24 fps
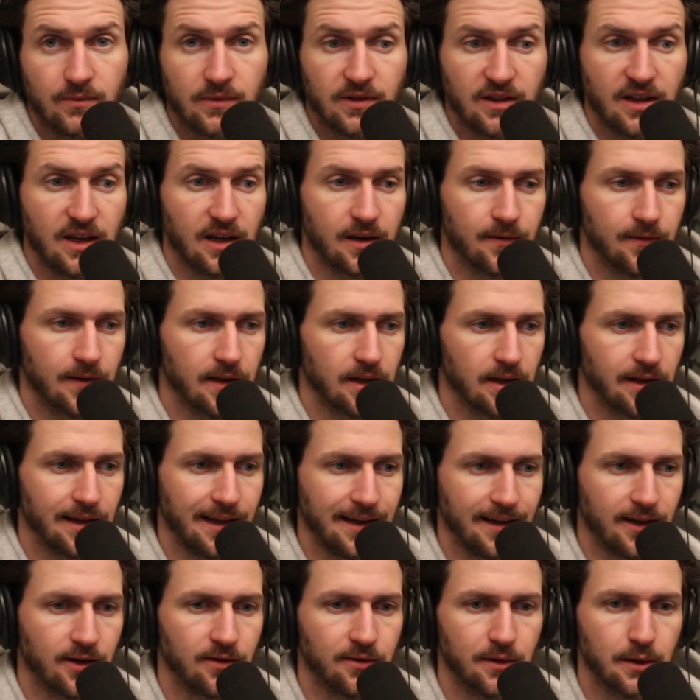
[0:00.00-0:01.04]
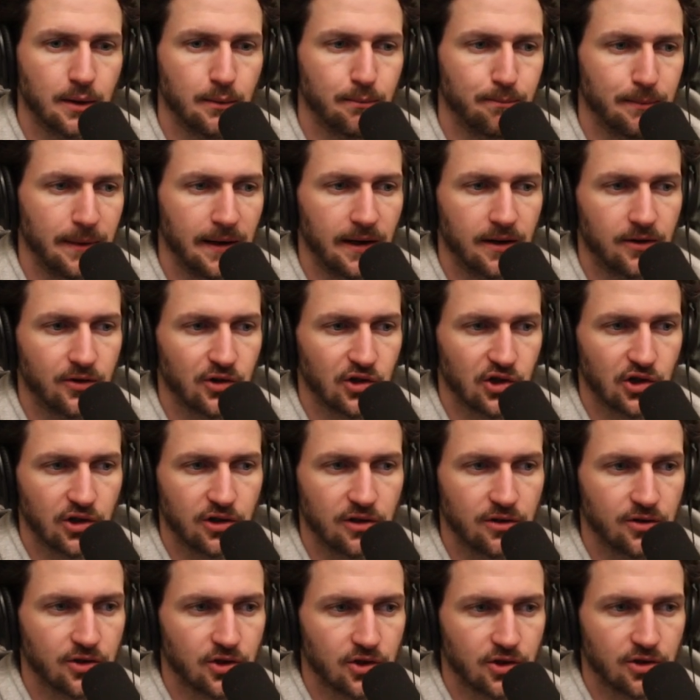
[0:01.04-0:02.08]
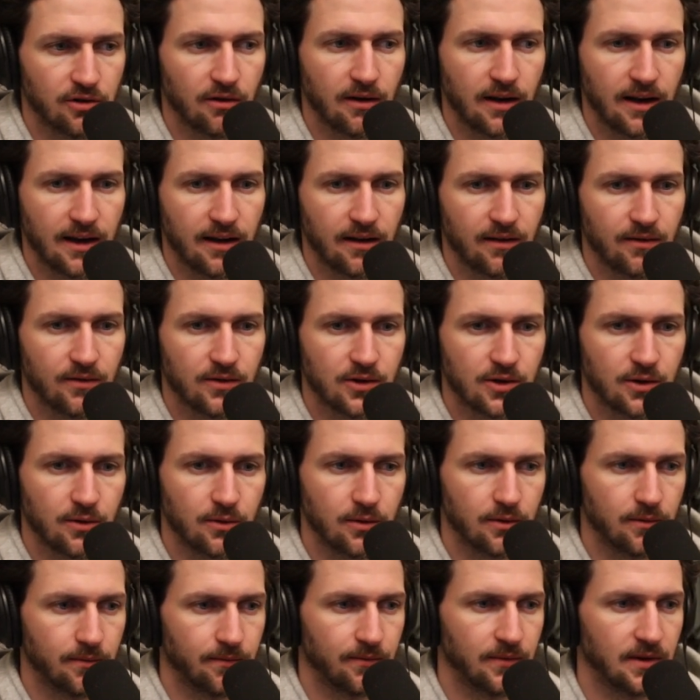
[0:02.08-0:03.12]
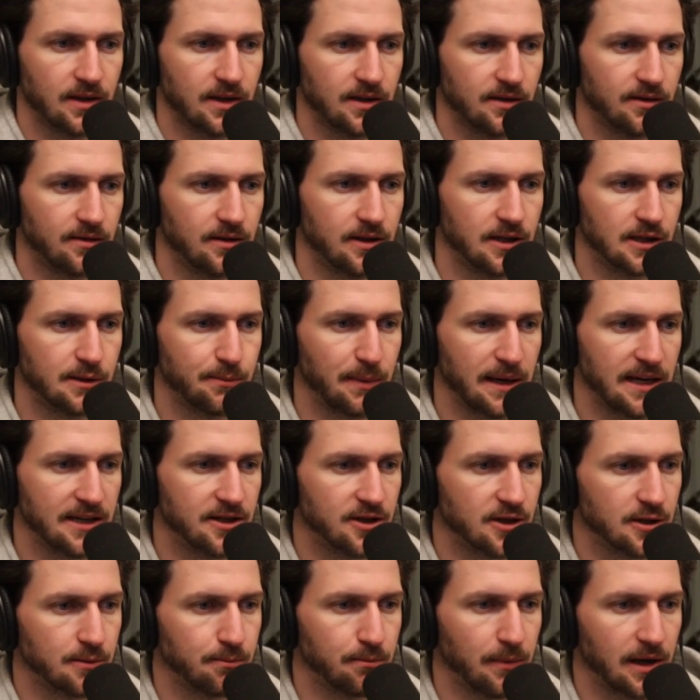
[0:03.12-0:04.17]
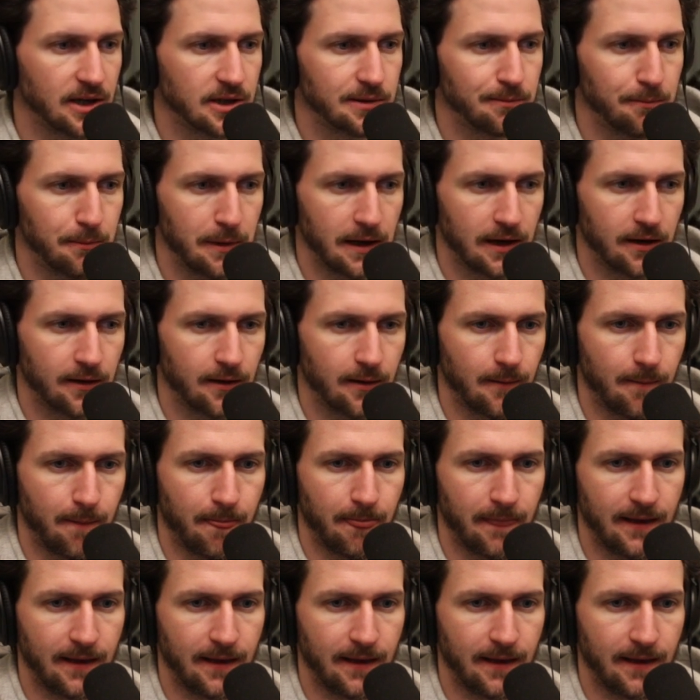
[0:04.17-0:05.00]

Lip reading: think of it like you're in a big church, and so the space is much bigger.